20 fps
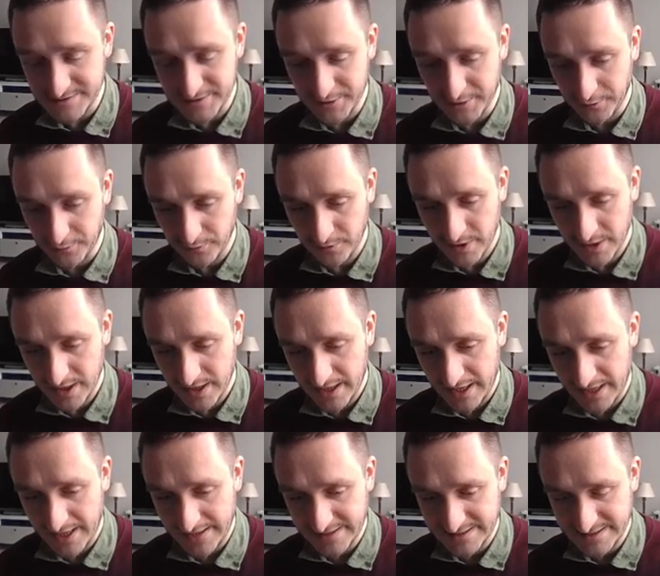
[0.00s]
So
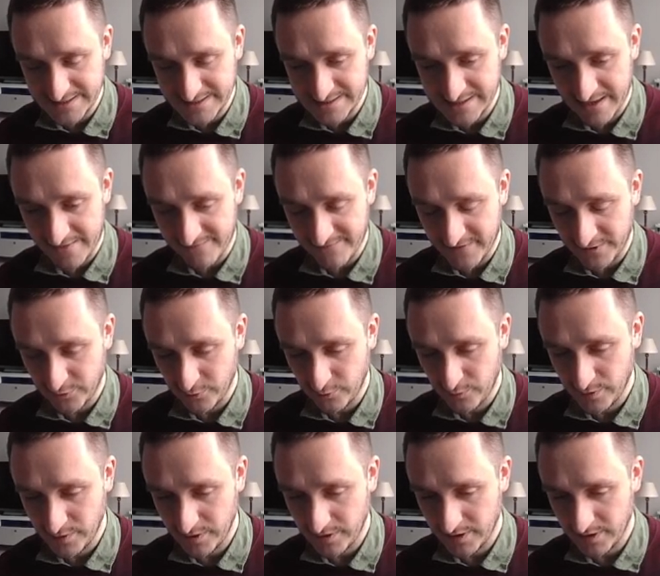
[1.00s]
this is something to
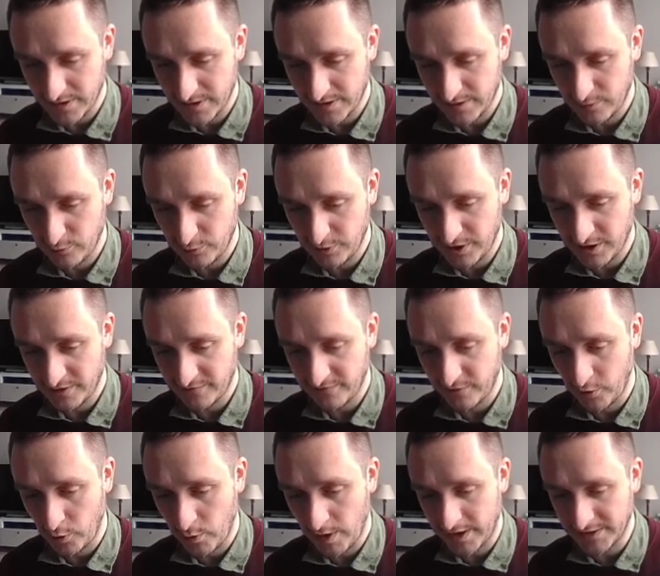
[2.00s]
be looking
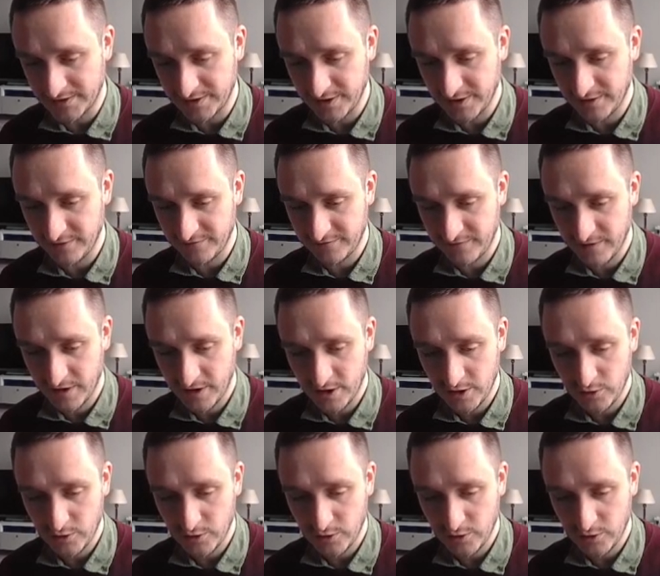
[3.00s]
forward if